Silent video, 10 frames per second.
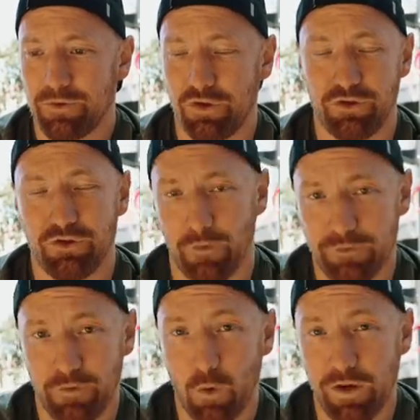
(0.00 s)
to from
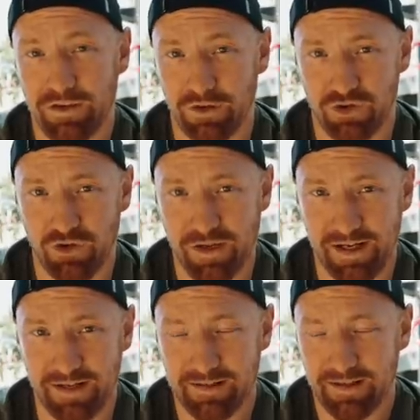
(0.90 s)
four years to two
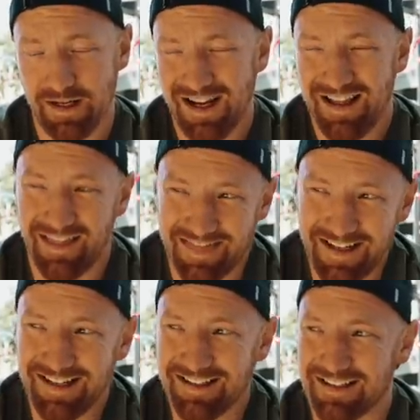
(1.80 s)
years. The
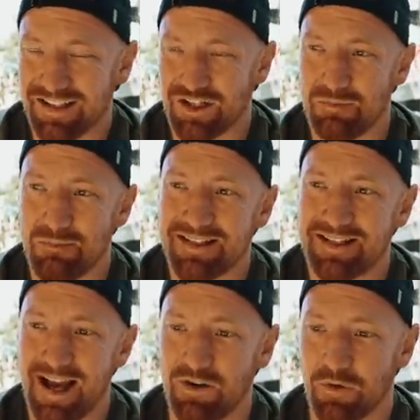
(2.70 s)
thing is, she missed
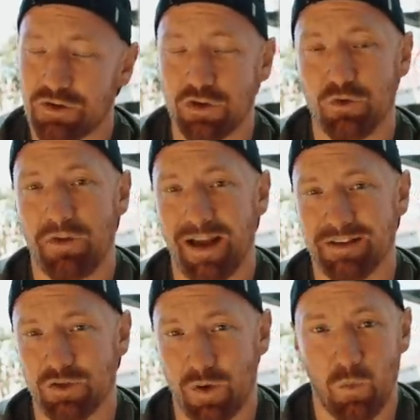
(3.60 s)
out on the two
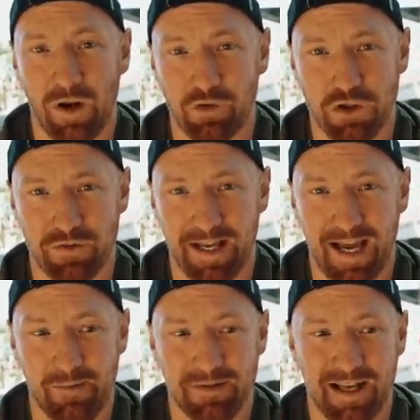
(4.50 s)
thousand twenty-one CrossFit
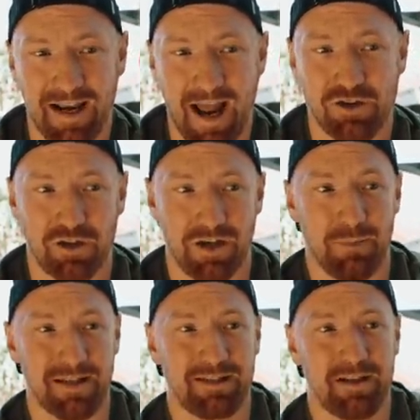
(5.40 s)
Games, and now she's gonna
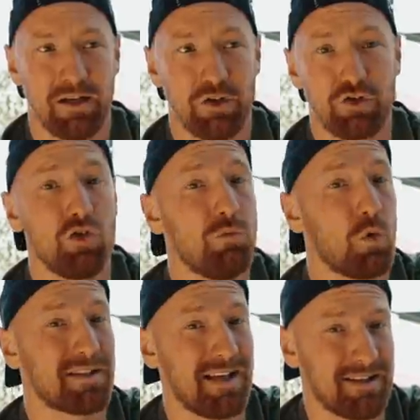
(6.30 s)
miss two
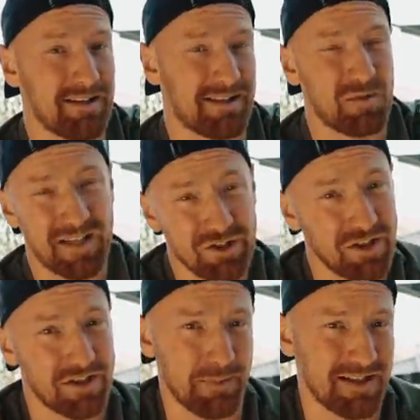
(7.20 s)
more seasons. So
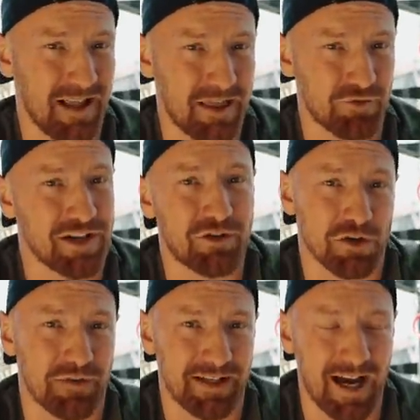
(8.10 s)
essentially she's missing three
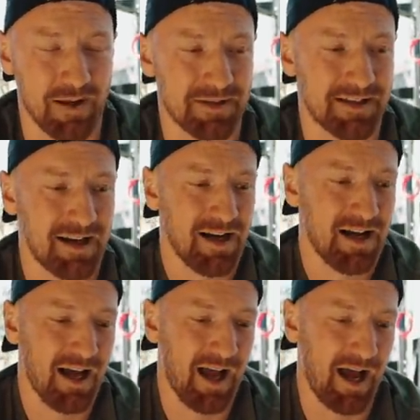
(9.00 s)
CrossFit Games
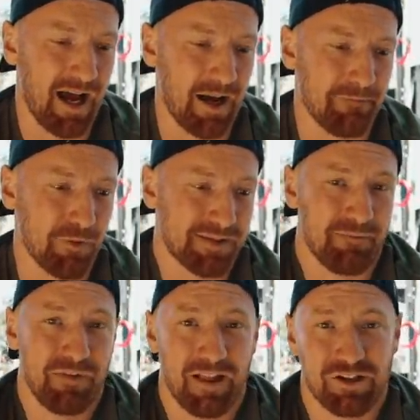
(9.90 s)
um, for
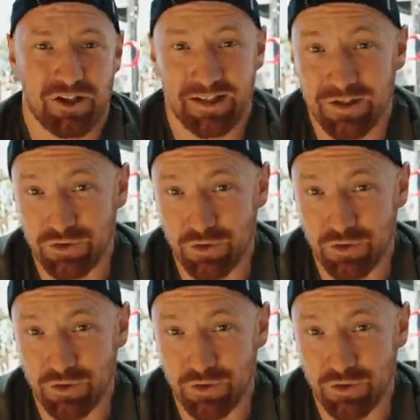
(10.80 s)
something that she didn't